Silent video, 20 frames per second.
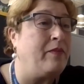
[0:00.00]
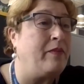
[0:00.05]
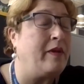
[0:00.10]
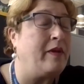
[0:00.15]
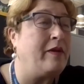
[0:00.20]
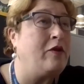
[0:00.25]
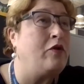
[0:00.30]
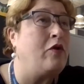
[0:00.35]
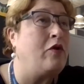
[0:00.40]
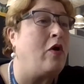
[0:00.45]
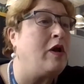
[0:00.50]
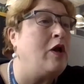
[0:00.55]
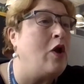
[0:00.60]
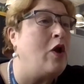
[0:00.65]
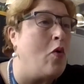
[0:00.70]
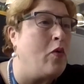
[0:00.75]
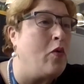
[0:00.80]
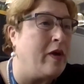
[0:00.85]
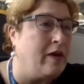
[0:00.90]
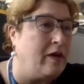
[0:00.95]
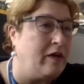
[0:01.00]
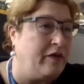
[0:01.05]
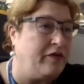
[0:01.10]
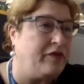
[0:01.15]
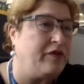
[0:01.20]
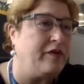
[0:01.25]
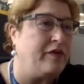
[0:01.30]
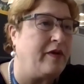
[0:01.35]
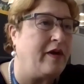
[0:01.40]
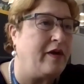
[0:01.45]

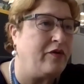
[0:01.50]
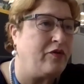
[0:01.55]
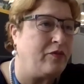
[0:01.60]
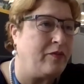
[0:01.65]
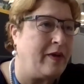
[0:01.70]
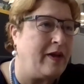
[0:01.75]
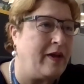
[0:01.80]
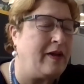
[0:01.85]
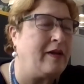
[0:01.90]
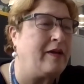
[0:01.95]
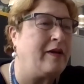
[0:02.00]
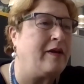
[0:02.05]
non-locals as well